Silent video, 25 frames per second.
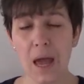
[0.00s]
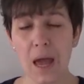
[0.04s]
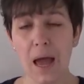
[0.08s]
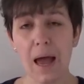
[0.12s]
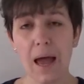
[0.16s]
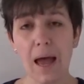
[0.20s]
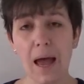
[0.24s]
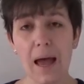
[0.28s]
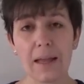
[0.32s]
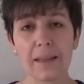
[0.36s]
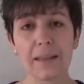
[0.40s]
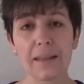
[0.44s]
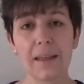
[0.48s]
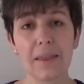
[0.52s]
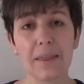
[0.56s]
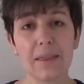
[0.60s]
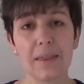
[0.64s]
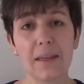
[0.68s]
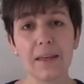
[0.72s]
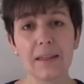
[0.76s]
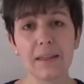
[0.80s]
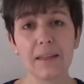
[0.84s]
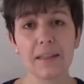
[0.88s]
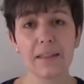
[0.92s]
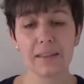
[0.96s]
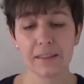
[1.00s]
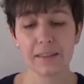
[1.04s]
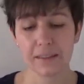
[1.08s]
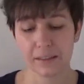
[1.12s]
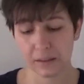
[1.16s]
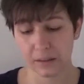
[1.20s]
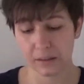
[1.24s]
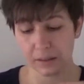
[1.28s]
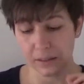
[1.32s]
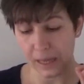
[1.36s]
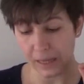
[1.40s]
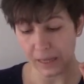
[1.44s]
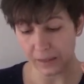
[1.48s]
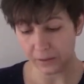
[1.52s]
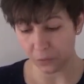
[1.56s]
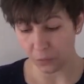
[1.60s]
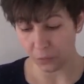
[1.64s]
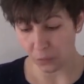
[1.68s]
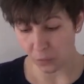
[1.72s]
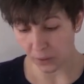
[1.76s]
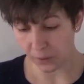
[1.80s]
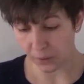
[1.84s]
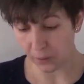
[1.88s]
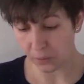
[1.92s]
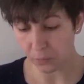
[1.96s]
And the thing is that
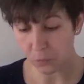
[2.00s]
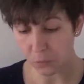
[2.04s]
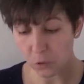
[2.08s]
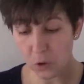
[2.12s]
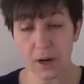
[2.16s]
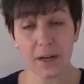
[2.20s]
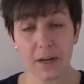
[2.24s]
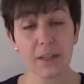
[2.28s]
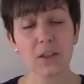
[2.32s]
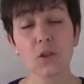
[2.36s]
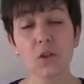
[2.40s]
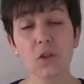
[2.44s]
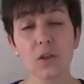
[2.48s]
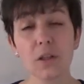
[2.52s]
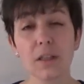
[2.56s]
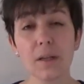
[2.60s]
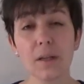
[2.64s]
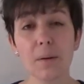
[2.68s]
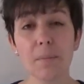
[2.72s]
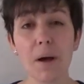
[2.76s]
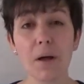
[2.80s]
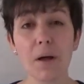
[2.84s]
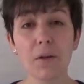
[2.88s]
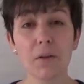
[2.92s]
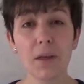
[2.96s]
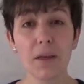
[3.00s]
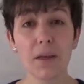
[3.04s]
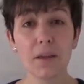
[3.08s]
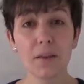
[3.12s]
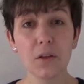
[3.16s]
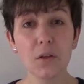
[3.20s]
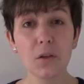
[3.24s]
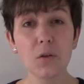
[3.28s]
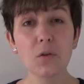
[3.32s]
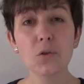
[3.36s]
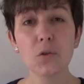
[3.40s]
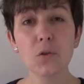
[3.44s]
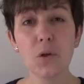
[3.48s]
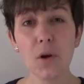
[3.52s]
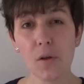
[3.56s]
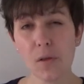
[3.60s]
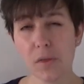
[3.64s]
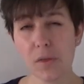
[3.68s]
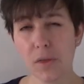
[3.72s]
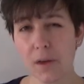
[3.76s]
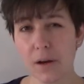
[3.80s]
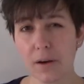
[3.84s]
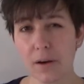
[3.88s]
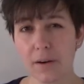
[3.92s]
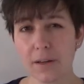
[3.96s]
when we are talking about the new trade
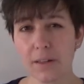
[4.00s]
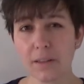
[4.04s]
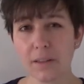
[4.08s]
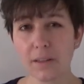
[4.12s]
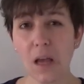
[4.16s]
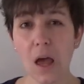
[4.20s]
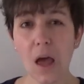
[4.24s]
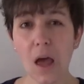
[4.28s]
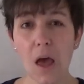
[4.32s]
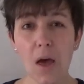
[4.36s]
theories,